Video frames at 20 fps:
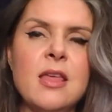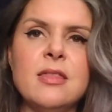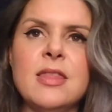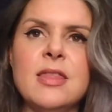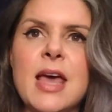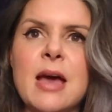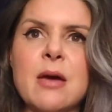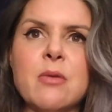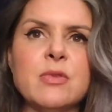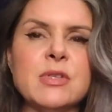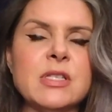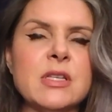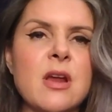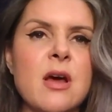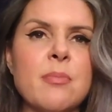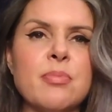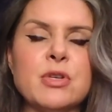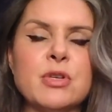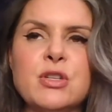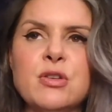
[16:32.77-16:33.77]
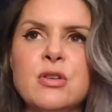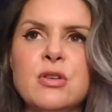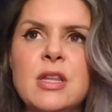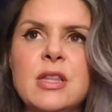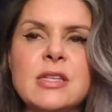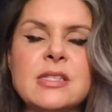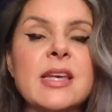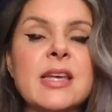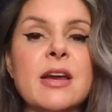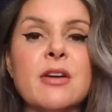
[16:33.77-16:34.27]
That was an opportunity
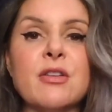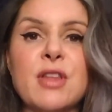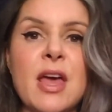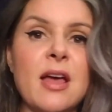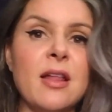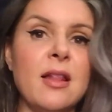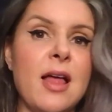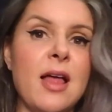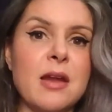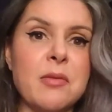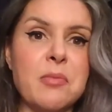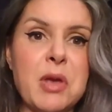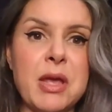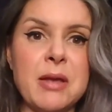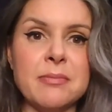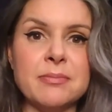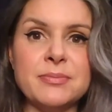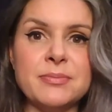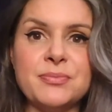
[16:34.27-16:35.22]
that scared the hell out of me.